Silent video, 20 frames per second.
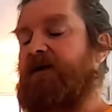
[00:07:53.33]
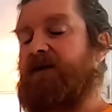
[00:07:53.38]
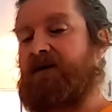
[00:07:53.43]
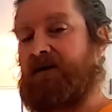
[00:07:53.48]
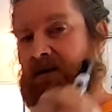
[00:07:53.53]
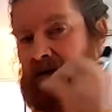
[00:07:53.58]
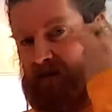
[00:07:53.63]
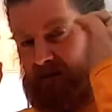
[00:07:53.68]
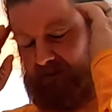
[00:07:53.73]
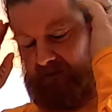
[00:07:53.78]
I
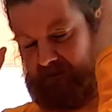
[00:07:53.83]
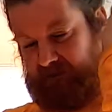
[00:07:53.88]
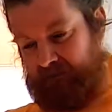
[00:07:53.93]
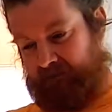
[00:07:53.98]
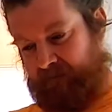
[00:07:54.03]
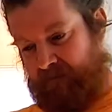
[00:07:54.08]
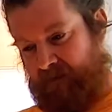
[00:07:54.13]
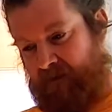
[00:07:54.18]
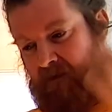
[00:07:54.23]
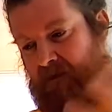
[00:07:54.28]
think
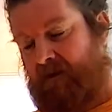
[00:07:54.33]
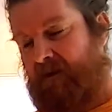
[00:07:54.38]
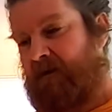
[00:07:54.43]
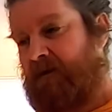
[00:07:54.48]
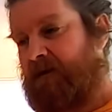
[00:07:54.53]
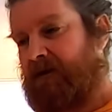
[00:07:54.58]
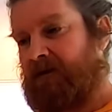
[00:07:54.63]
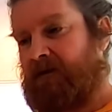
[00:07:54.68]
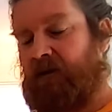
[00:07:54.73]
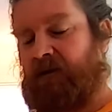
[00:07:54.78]
is,
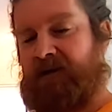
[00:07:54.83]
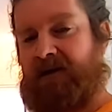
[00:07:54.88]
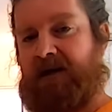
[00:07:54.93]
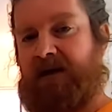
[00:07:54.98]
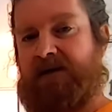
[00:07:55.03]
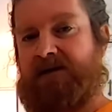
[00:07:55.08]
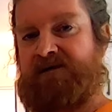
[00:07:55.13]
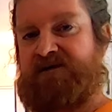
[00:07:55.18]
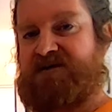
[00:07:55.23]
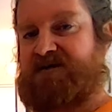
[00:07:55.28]

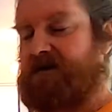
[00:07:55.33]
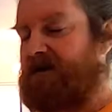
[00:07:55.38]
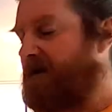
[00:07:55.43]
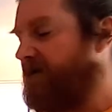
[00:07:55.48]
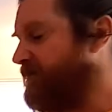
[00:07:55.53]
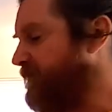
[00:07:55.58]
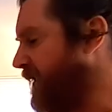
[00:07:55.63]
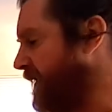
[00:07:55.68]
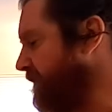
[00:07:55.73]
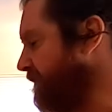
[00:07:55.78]
again, just
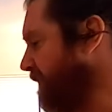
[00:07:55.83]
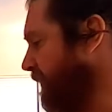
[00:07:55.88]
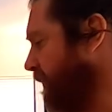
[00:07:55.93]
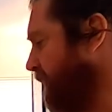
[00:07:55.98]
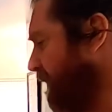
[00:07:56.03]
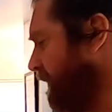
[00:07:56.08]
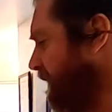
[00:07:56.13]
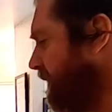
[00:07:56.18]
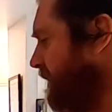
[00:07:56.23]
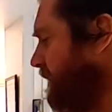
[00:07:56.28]
kind of
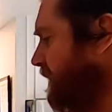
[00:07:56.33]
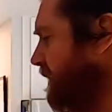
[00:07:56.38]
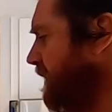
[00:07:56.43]
mind-blowing.